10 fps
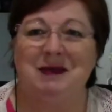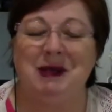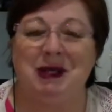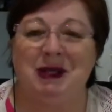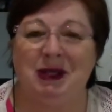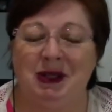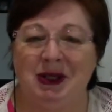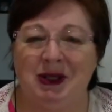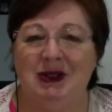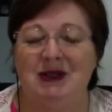
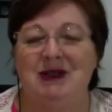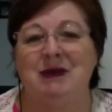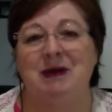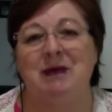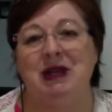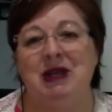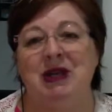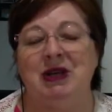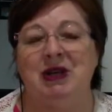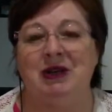Because when we
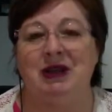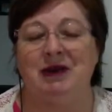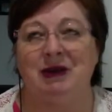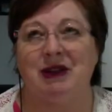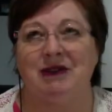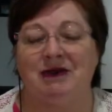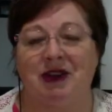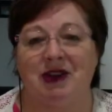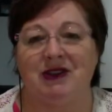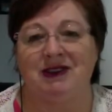know that we can
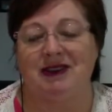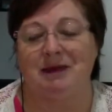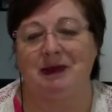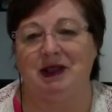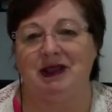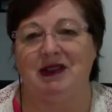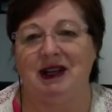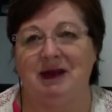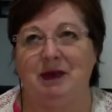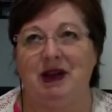focus our mind
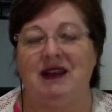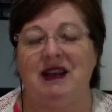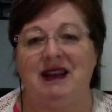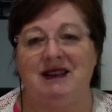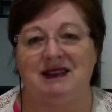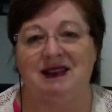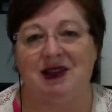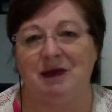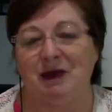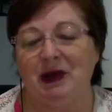on our breath and
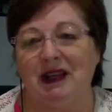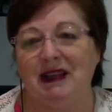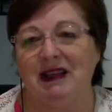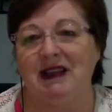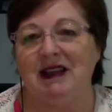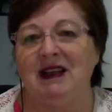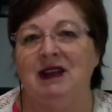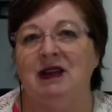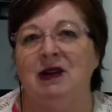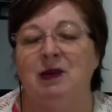slow breathing,
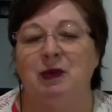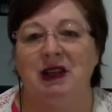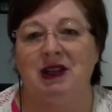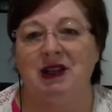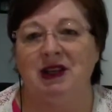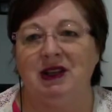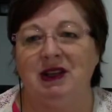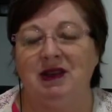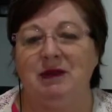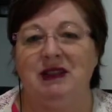we
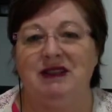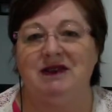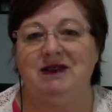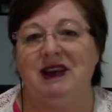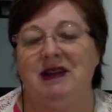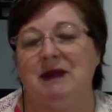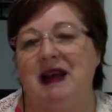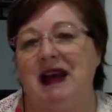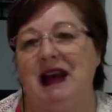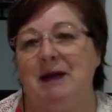learn and we develop
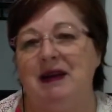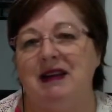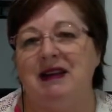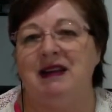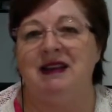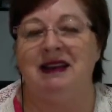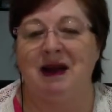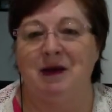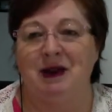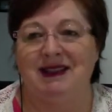the habit
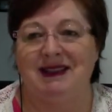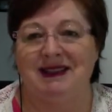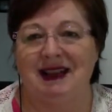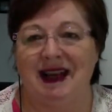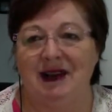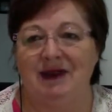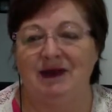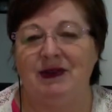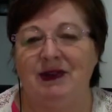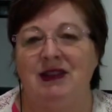that we're
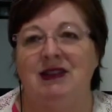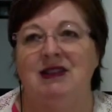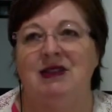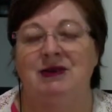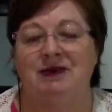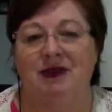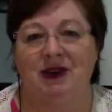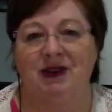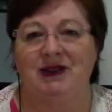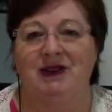safe to
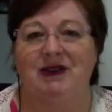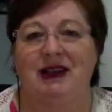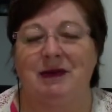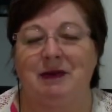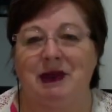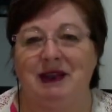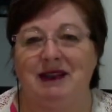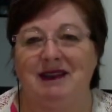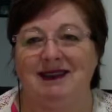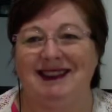focus on that
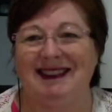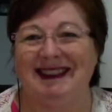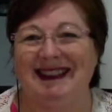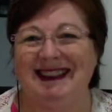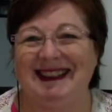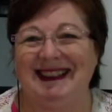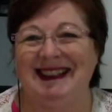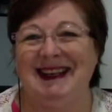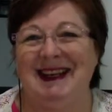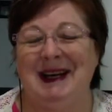breathing, okay?
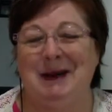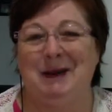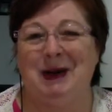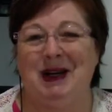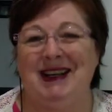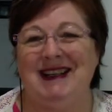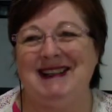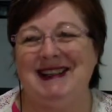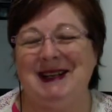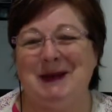Our
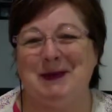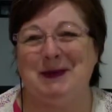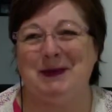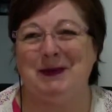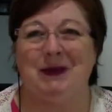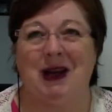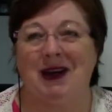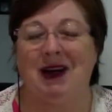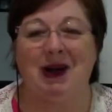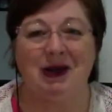mind and our
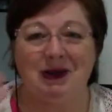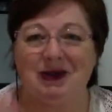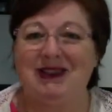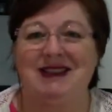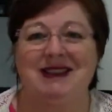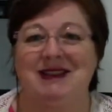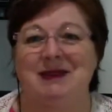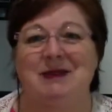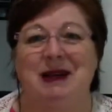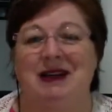whole
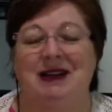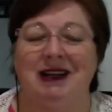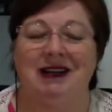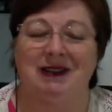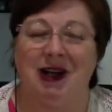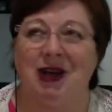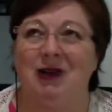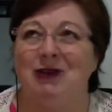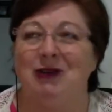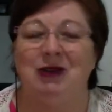system, our
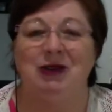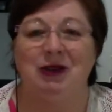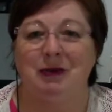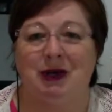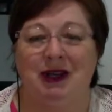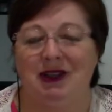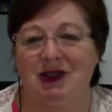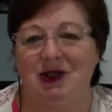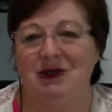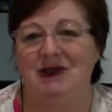whole
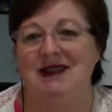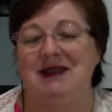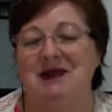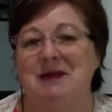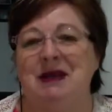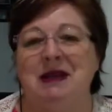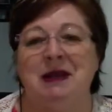neurobiological system